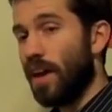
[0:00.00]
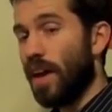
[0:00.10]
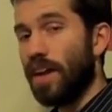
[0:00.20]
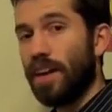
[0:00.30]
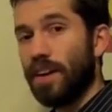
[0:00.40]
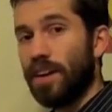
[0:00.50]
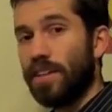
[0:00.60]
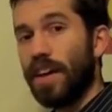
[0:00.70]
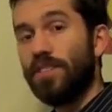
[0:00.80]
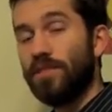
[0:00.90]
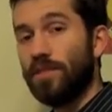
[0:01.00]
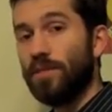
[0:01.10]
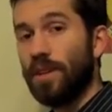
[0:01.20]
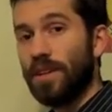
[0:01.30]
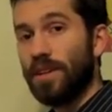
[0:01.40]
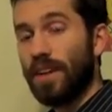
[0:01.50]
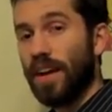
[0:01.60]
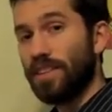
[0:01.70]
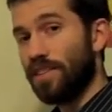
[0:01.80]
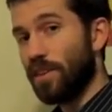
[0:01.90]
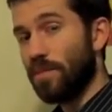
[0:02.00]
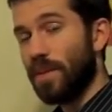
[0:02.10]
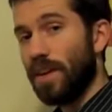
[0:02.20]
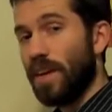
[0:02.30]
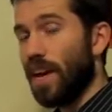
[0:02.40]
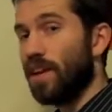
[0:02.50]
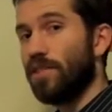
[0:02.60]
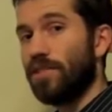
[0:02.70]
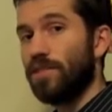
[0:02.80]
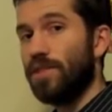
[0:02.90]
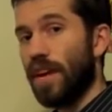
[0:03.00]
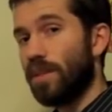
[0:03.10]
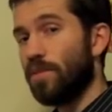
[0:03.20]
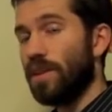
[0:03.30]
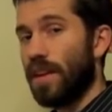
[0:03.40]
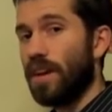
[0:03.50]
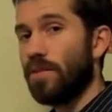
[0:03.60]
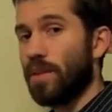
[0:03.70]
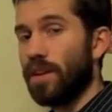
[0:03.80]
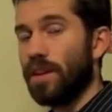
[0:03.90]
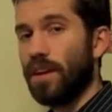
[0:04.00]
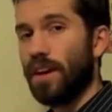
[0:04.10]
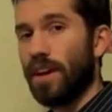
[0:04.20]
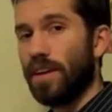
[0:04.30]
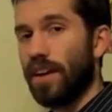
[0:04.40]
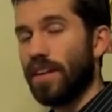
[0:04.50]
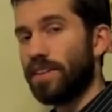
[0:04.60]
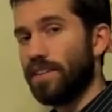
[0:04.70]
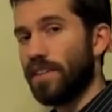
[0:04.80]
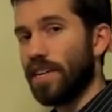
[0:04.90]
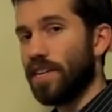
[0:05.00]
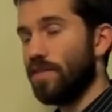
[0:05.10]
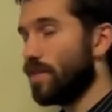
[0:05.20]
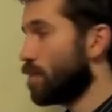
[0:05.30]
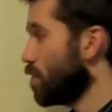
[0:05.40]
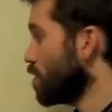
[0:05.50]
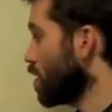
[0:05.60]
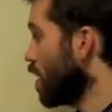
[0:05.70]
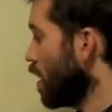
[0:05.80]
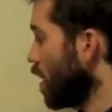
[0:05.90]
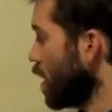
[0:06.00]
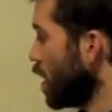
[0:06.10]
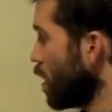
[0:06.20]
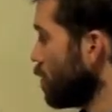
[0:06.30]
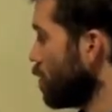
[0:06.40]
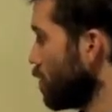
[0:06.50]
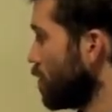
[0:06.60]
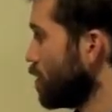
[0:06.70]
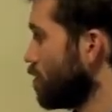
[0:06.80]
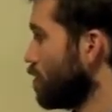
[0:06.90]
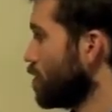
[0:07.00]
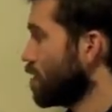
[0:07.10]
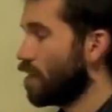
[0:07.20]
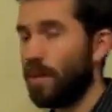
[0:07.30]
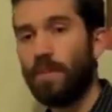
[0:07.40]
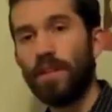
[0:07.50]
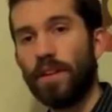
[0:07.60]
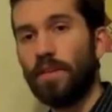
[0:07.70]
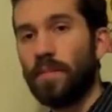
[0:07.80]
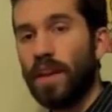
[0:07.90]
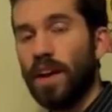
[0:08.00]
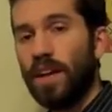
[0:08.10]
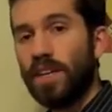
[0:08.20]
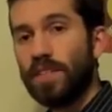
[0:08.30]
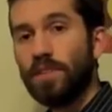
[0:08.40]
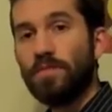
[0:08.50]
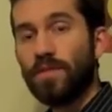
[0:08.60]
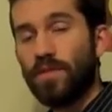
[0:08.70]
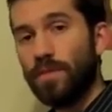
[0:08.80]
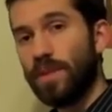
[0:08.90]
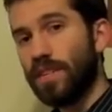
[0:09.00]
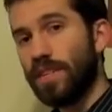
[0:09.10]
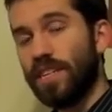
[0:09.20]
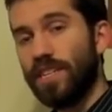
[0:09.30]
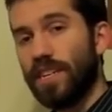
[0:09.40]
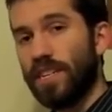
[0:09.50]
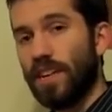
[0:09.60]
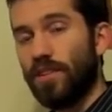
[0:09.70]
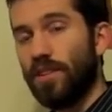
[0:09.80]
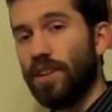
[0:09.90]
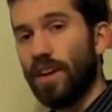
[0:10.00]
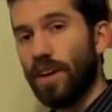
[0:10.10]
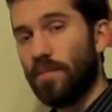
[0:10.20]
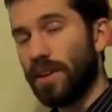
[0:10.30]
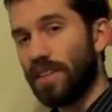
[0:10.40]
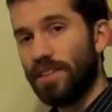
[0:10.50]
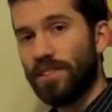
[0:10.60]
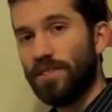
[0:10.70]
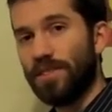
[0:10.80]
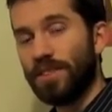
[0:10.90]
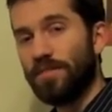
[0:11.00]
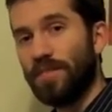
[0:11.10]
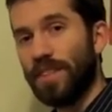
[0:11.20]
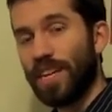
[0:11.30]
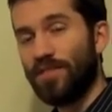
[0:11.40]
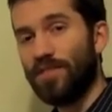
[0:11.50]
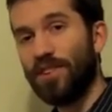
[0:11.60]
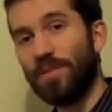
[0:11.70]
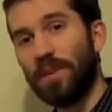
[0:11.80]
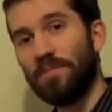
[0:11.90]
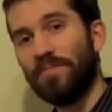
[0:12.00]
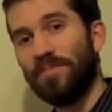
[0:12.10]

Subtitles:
and down two as a jump, and also down one as consecutive symbols, and now we've introduced a melody. So, for ByzantineChant.org, I'm Nicholas Jones. Thanks for joining me.